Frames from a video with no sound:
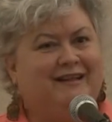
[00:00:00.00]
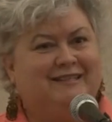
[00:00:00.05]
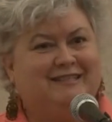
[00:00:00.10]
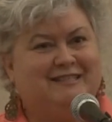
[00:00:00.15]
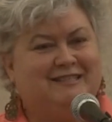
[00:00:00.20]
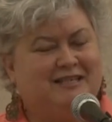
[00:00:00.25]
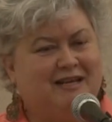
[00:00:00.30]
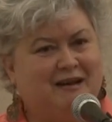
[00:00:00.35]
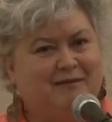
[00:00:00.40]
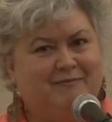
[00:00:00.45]
it to
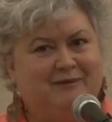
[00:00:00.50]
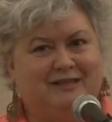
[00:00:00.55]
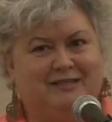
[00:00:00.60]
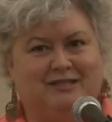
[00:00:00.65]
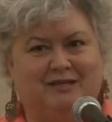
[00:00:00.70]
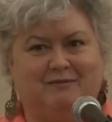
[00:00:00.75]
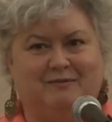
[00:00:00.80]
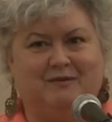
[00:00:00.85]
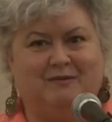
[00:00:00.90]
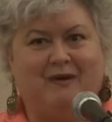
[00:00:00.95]

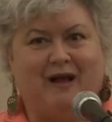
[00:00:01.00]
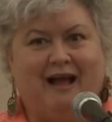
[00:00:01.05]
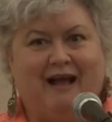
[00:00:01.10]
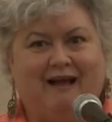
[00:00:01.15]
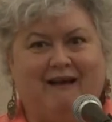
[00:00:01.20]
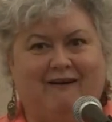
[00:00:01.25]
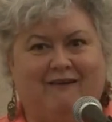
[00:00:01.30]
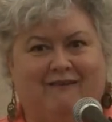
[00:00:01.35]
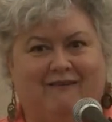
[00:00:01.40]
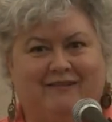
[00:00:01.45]
championships.
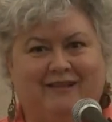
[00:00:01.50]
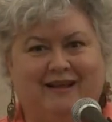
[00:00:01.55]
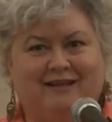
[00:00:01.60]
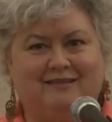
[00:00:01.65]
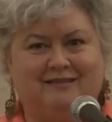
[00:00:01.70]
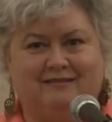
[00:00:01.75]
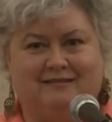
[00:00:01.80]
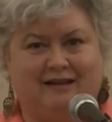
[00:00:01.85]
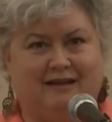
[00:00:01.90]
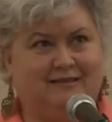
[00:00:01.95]
Wow,
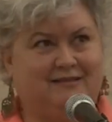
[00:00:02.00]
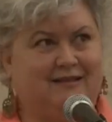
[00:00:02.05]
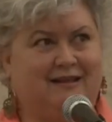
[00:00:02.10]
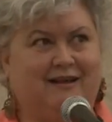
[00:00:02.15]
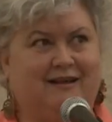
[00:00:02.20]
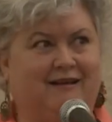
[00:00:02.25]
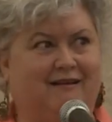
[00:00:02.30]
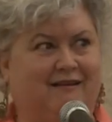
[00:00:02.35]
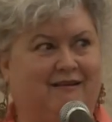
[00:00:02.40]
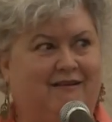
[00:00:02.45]
that's
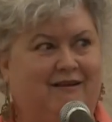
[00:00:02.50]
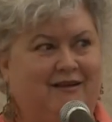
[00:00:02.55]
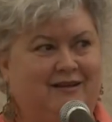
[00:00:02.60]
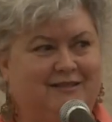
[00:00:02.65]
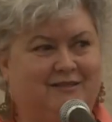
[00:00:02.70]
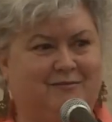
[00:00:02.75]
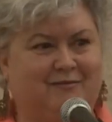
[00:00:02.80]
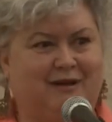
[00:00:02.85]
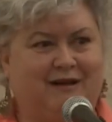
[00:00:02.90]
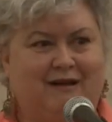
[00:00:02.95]
like an
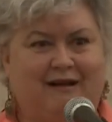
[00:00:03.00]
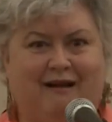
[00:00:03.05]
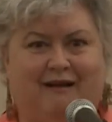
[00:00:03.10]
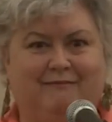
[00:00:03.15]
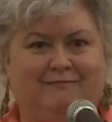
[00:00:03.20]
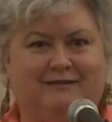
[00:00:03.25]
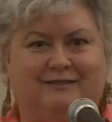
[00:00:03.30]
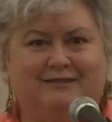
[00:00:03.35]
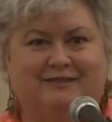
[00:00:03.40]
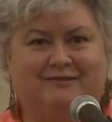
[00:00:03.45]
awesome
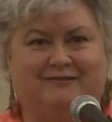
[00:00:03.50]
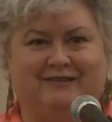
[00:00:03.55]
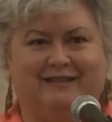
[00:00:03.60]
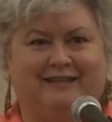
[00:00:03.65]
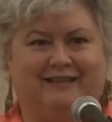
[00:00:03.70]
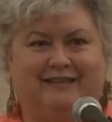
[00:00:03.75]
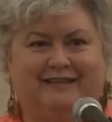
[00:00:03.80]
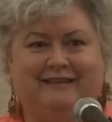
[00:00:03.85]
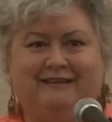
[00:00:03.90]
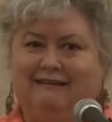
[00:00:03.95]

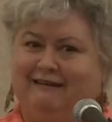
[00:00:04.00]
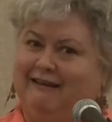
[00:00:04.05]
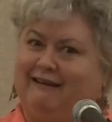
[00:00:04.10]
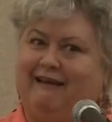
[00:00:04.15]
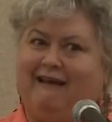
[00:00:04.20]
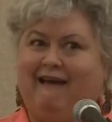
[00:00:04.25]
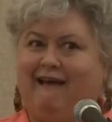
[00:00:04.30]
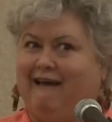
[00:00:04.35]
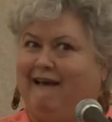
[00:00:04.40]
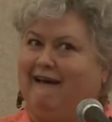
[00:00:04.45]
accomplishment.
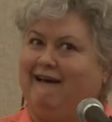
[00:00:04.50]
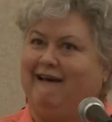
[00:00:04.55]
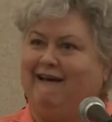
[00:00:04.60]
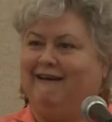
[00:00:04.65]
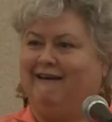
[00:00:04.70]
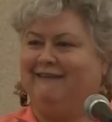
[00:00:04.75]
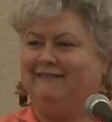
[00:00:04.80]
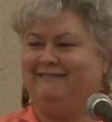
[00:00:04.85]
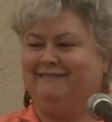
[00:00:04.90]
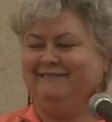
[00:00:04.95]
Yeah.